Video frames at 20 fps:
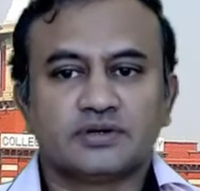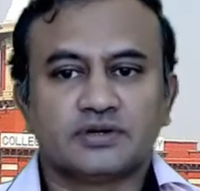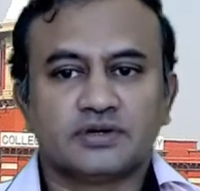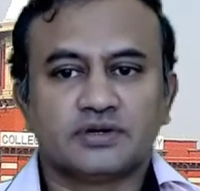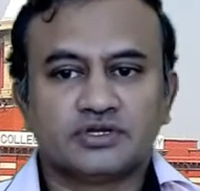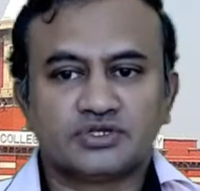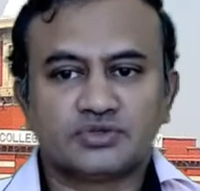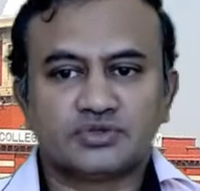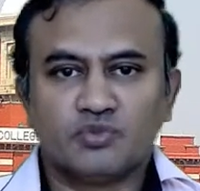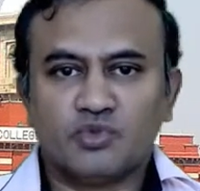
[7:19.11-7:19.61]

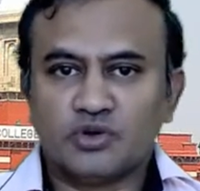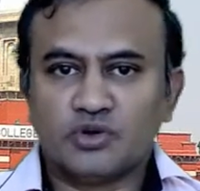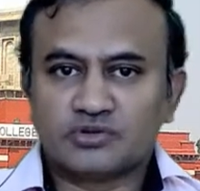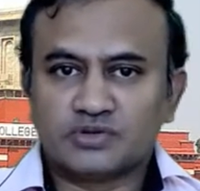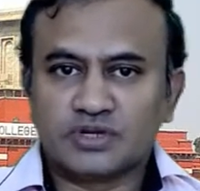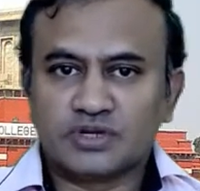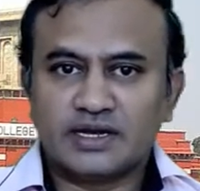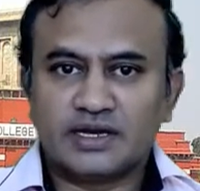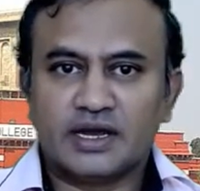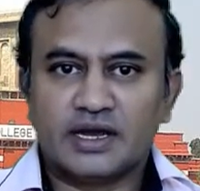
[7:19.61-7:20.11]
It's
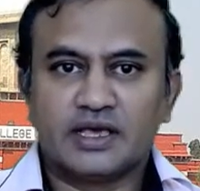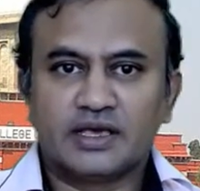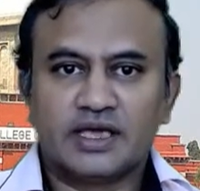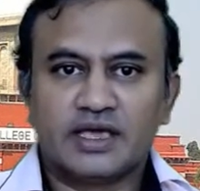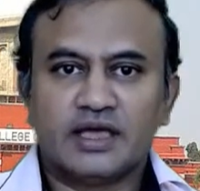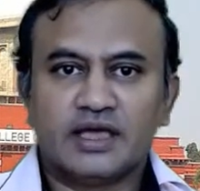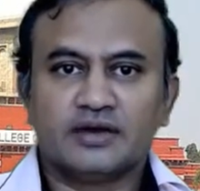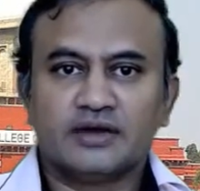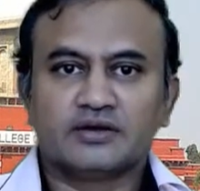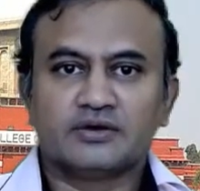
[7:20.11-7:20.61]
mostly
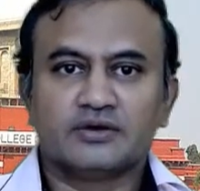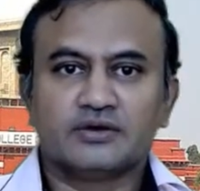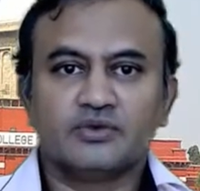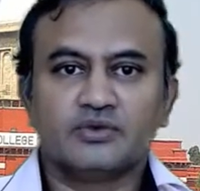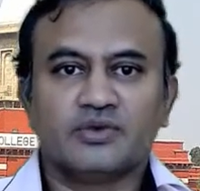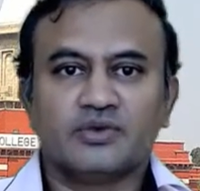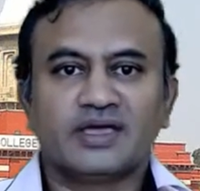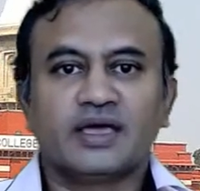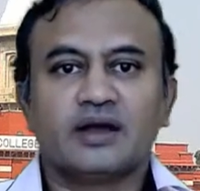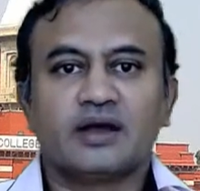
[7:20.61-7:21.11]
dedicated to
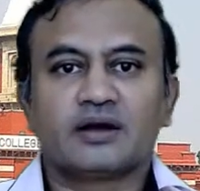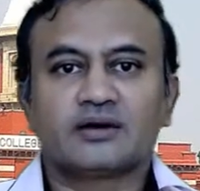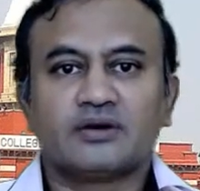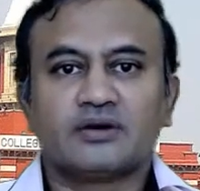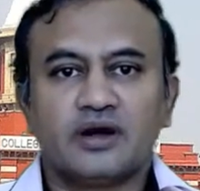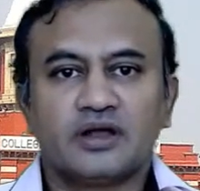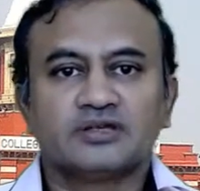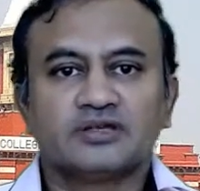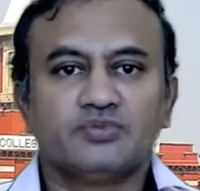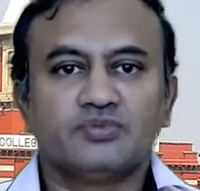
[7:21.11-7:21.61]
doing
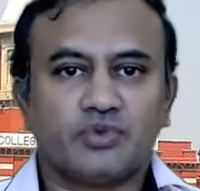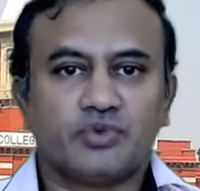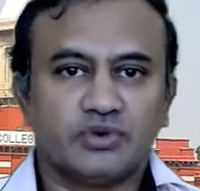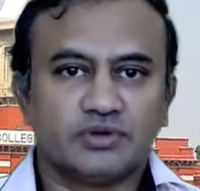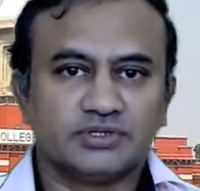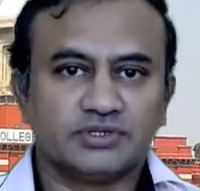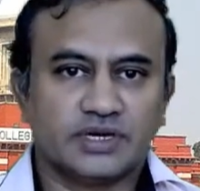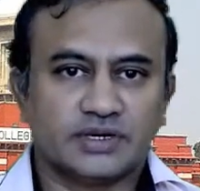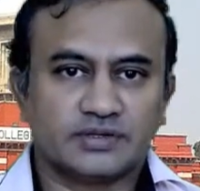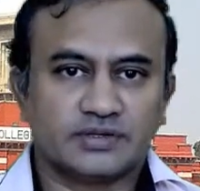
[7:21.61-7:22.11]
electronics
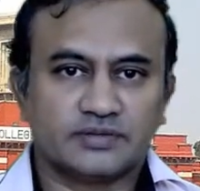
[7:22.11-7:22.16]
project.